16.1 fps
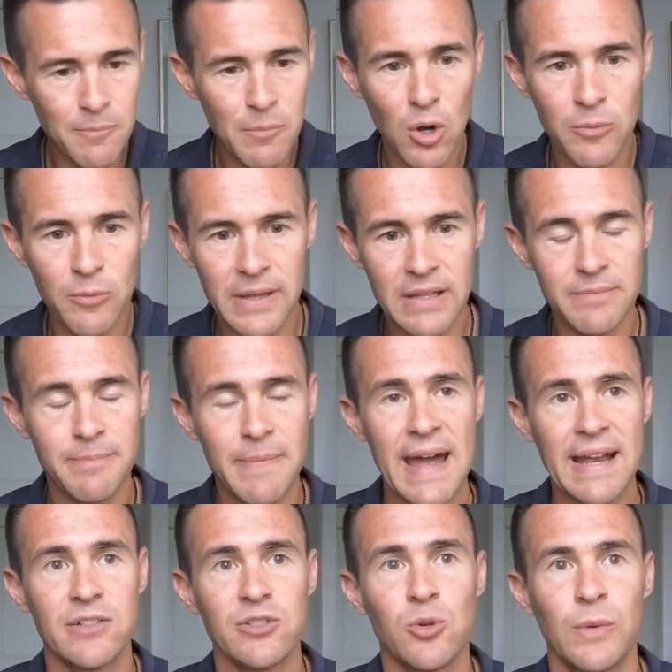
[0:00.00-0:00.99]
moment
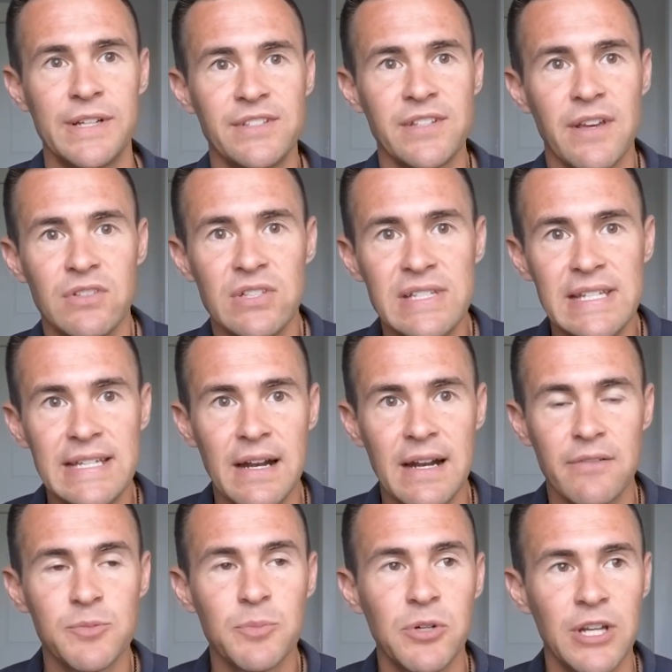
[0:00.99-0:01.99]
back in 2017. I
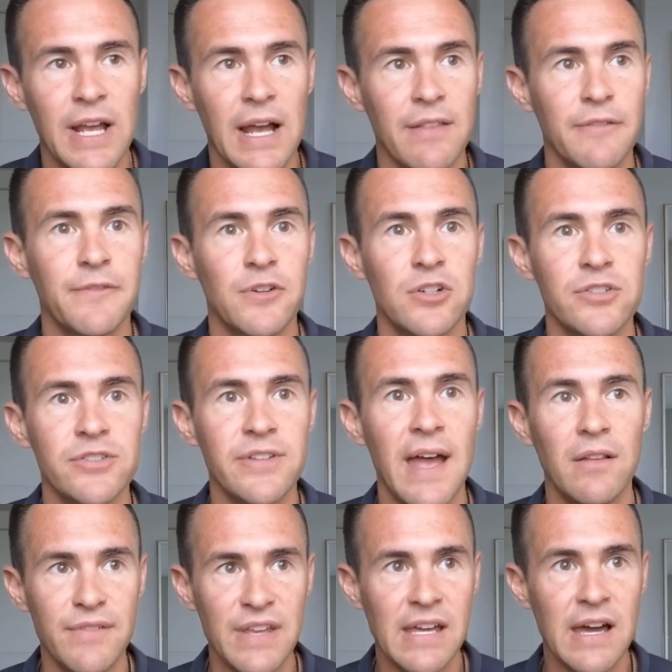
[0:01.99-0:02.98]
was putting on the first
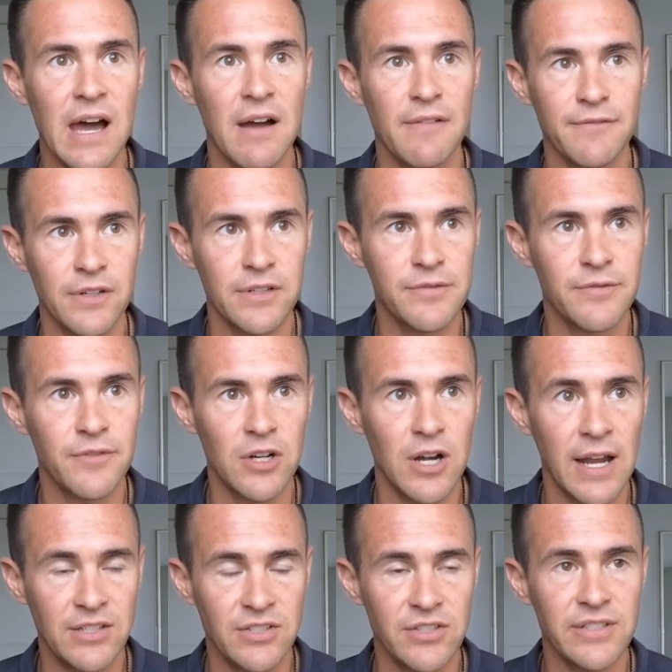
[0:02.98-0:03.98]
Elevate conference
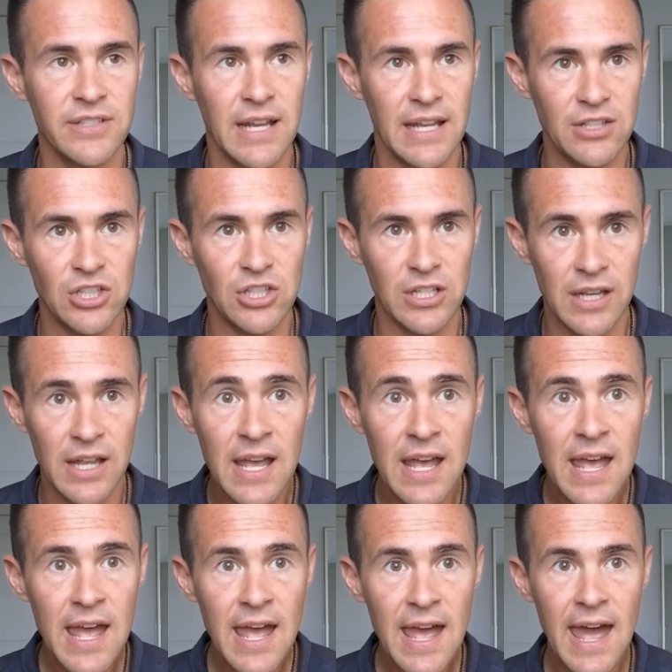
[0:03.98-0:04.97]
for Agency Nation.
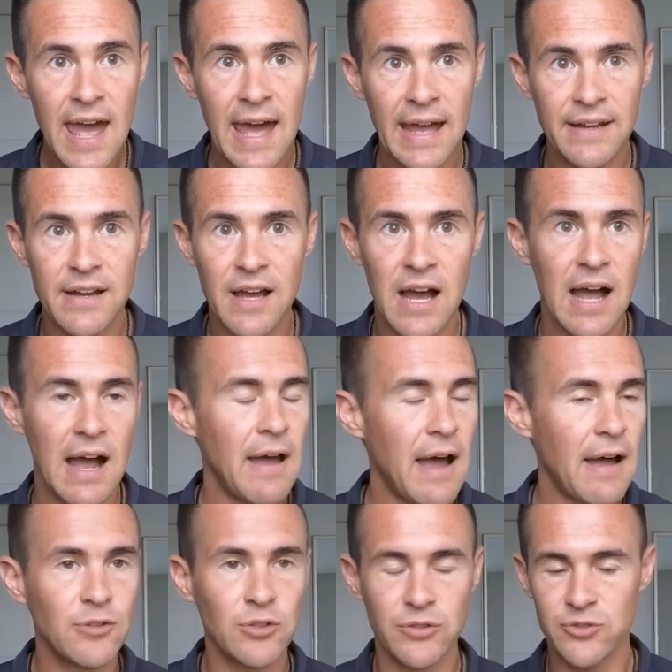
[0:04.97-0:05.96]
And
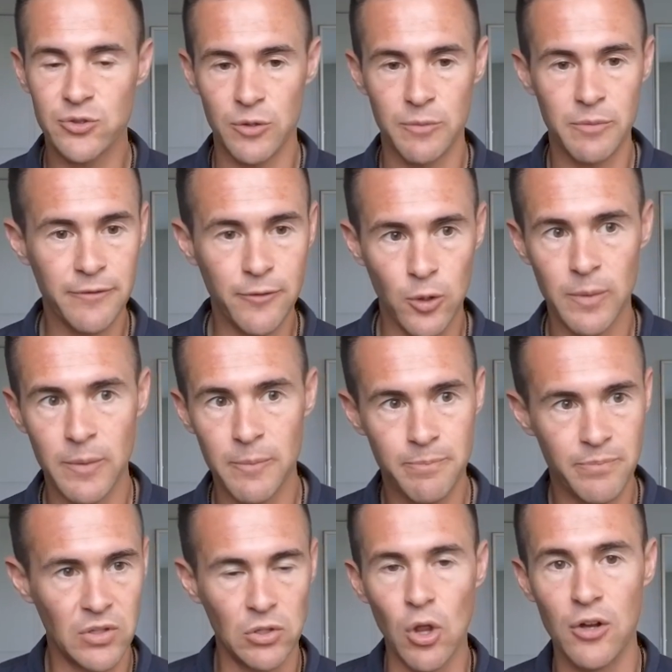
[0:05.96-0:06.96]
I've told the story before,
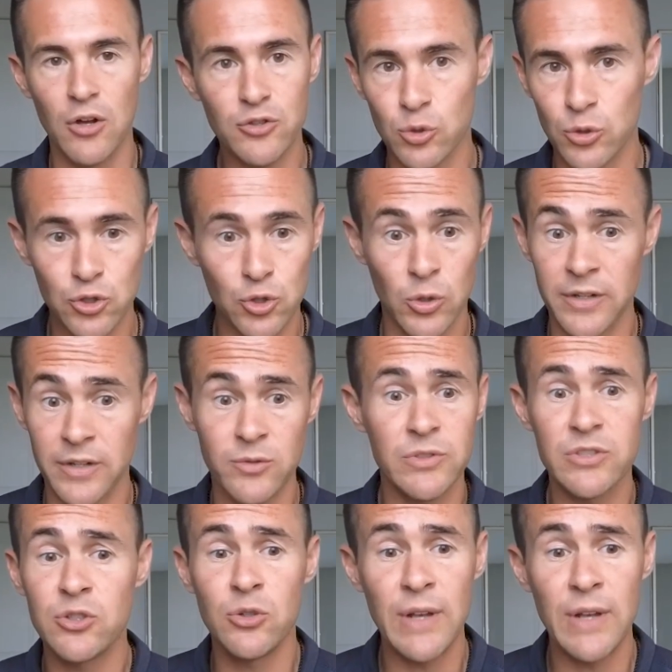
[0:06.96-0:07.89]
but the long story short is it was a